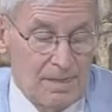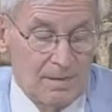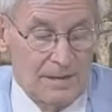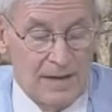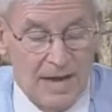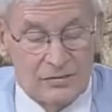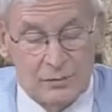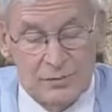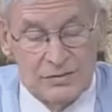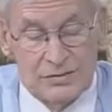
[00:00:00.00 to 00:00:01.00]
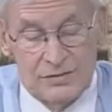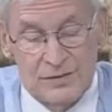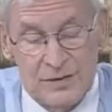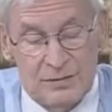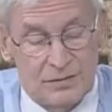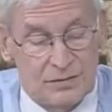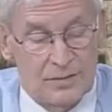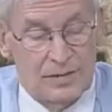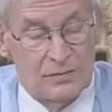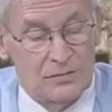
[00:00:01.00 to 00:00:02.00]
the Ashbridge estate was
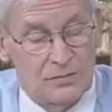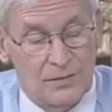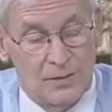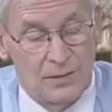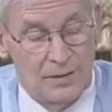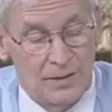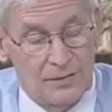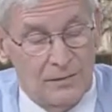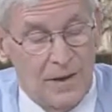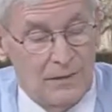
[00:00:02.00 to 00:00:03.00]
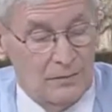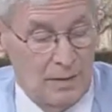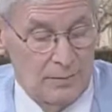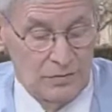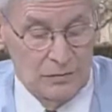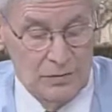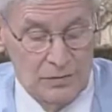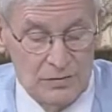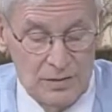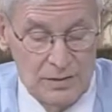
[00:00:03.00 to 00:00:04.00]
not too far away, out Roberts
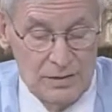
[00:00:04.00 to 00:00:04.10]
Road,